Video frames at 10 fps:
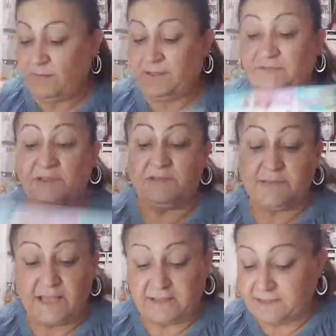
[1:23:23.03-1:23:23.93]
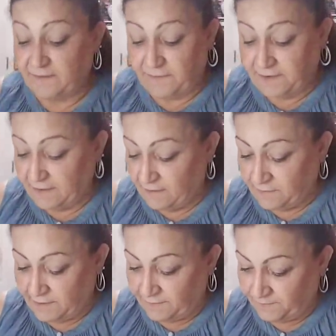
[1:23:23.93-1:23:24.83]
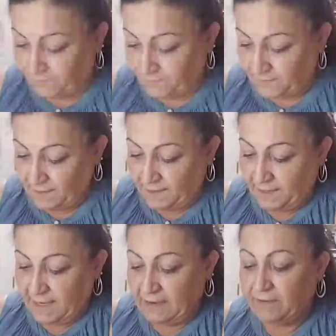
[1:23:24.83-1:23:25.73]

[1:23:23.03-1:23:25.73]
I paid $22 because I fell in love with it. And